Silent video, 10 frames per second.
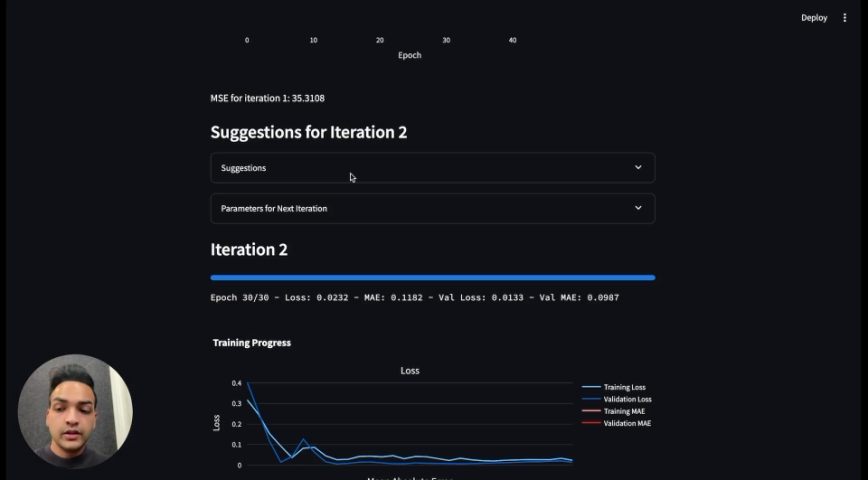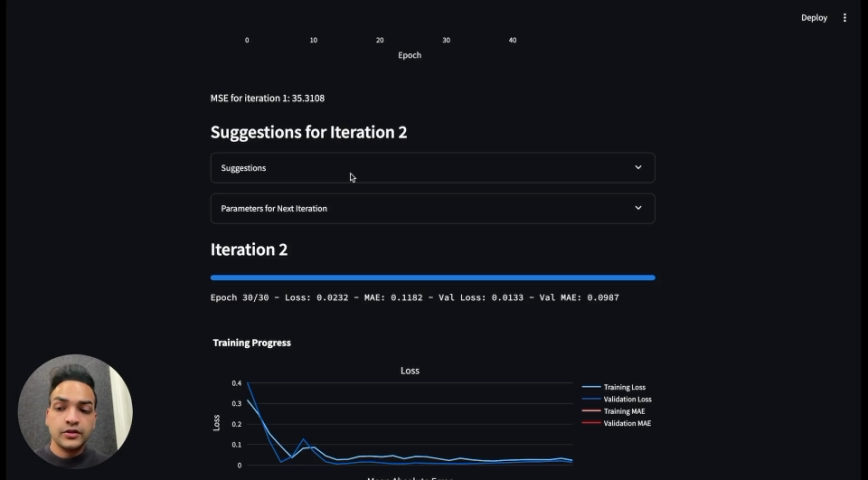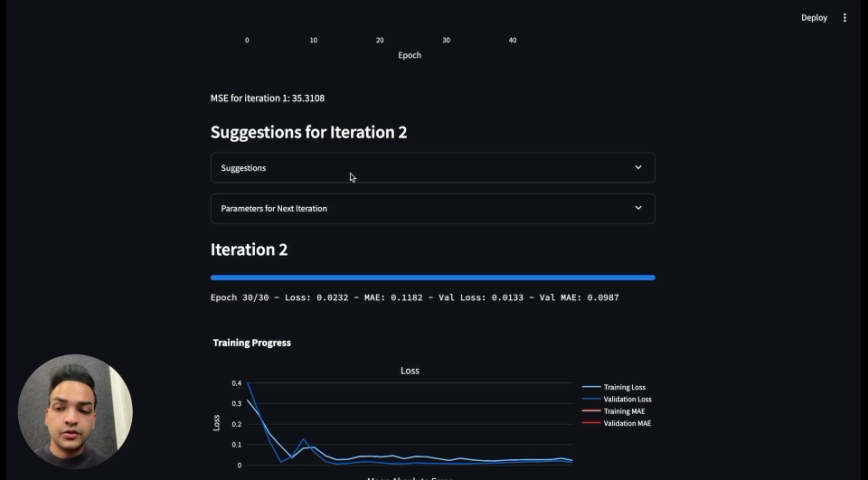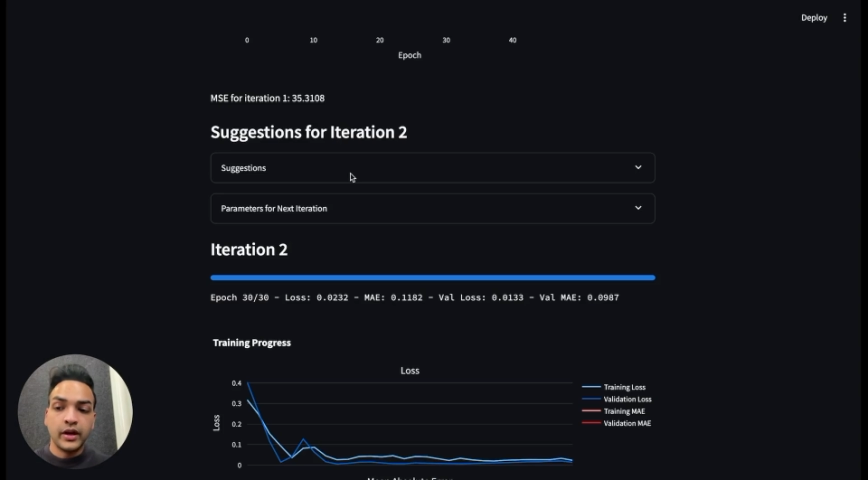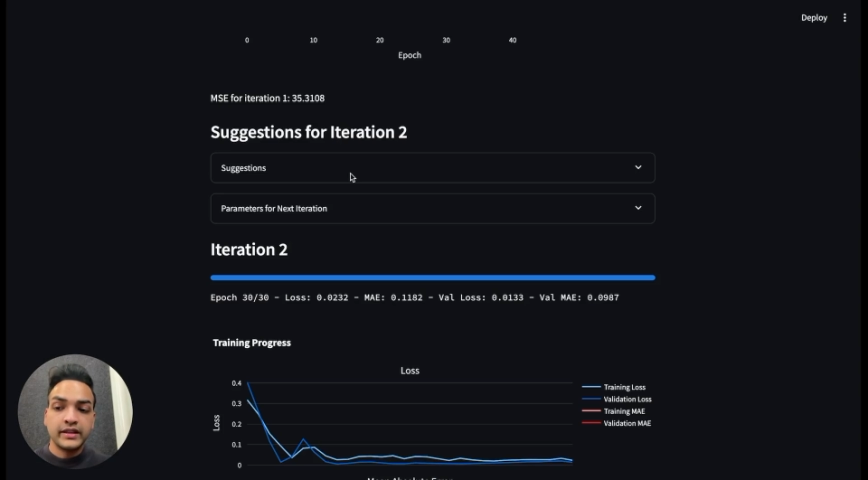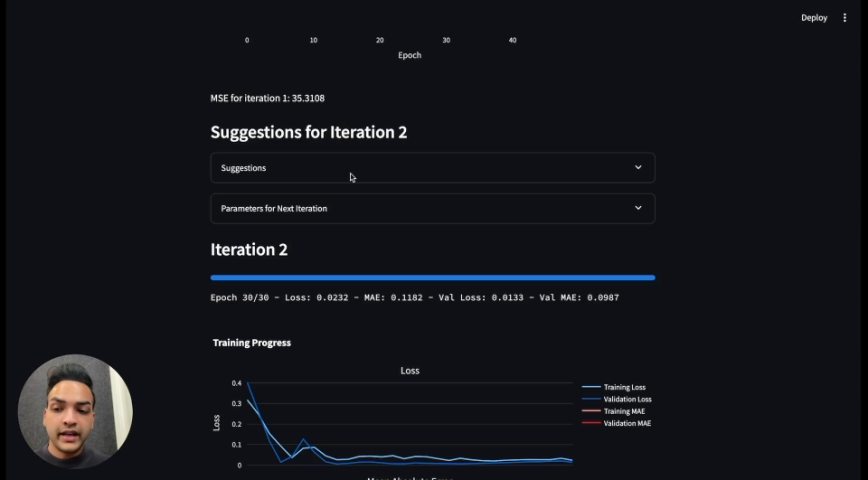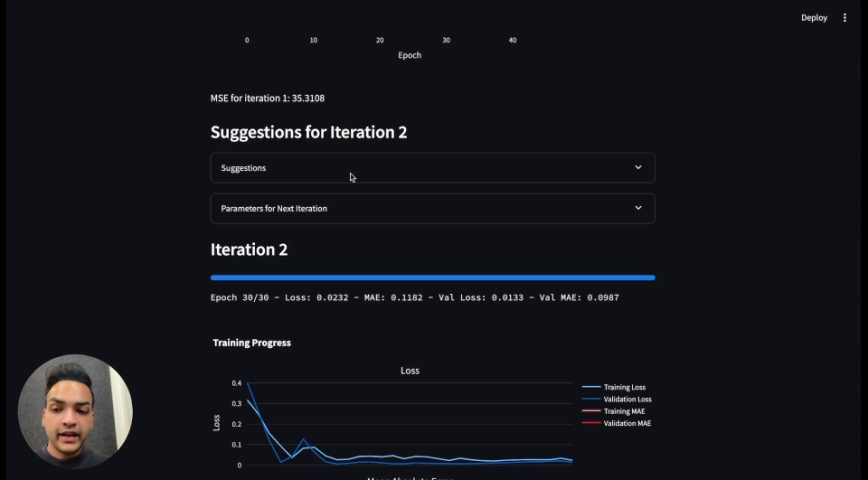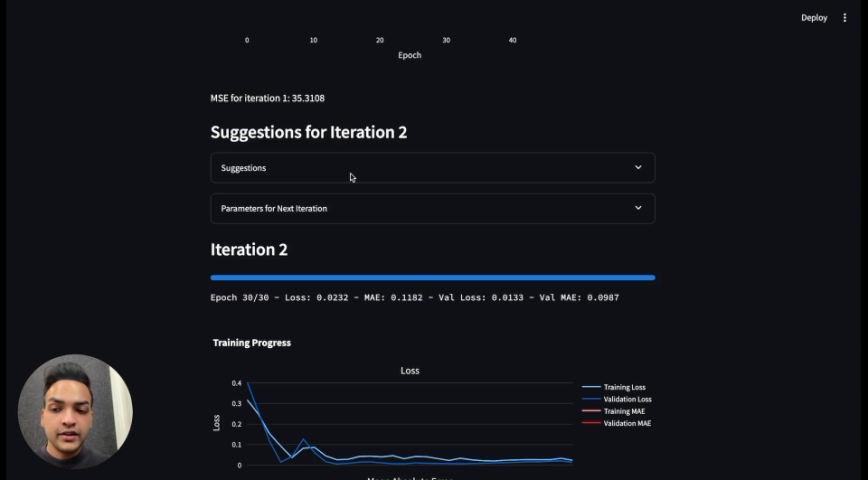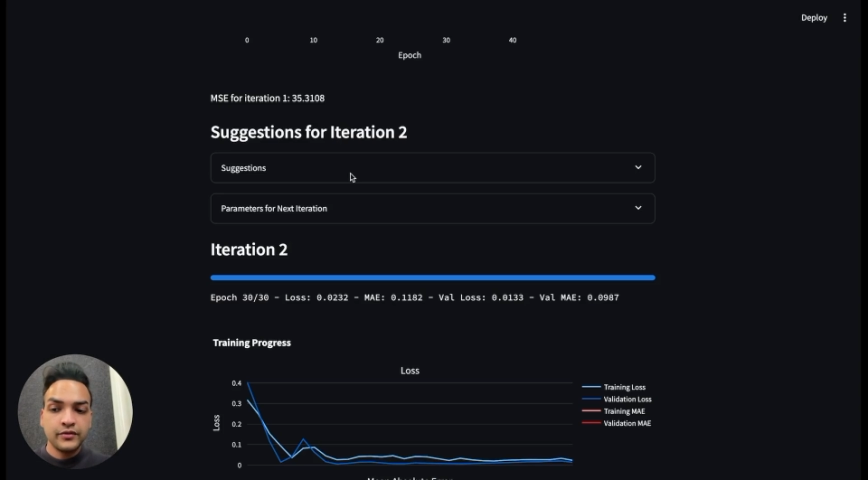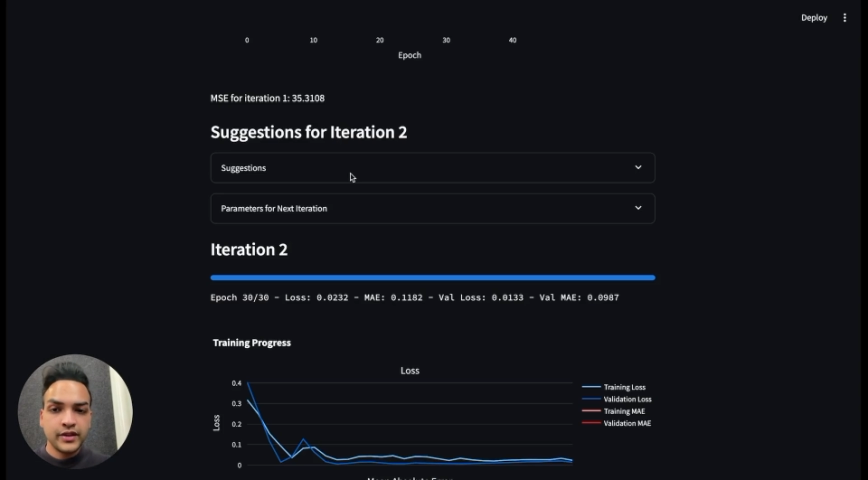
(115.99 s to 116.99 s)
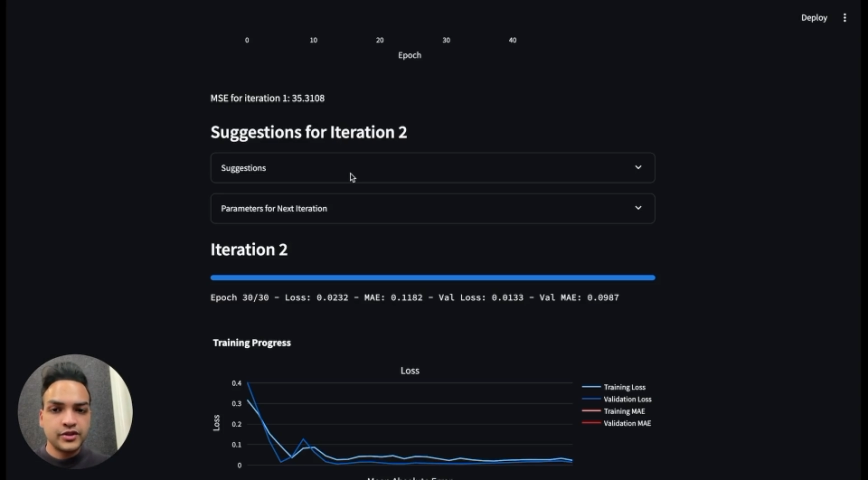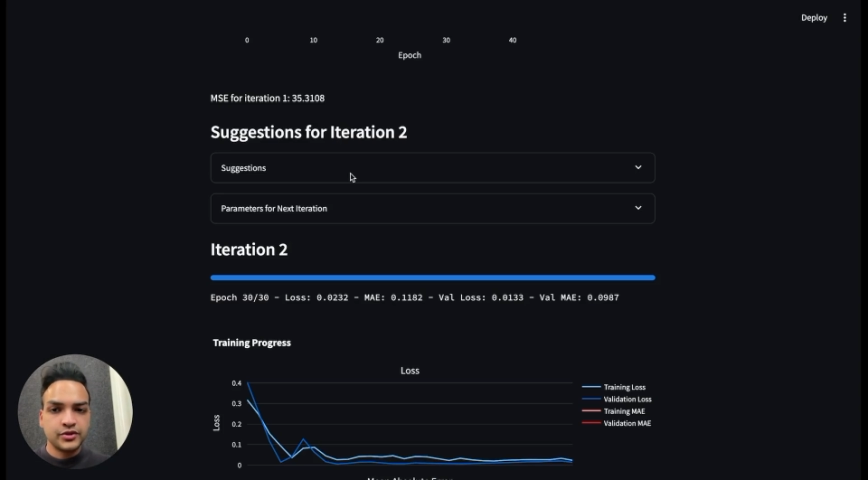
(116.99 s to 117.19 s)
So at the end of each